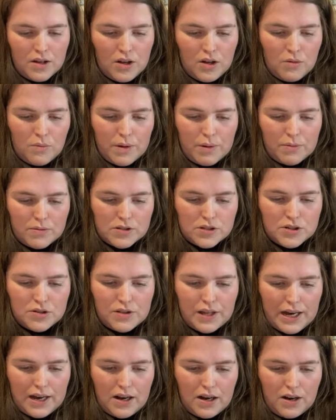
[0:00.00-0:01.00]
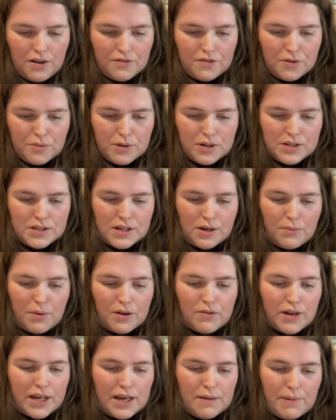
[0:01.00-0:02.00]
We will do that afterwards. I won't
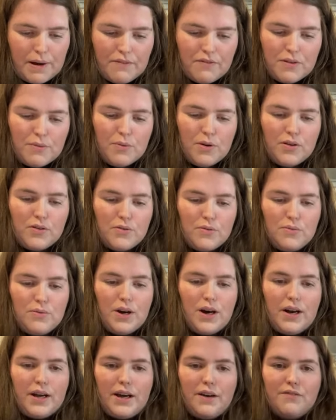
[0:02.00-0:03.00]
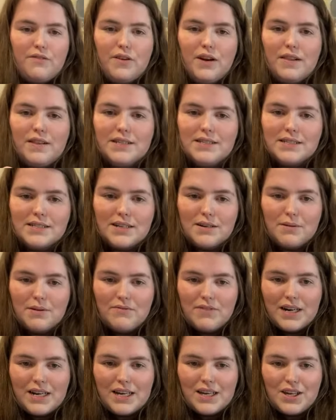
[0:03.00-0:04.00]
keep everyone all night. I feel like this is going to be
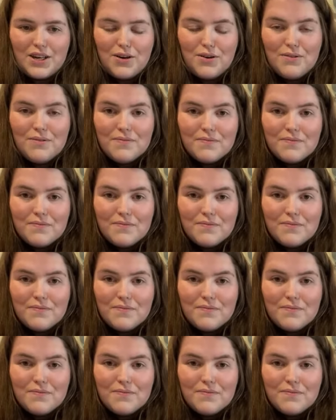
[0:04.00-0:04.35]
really cute.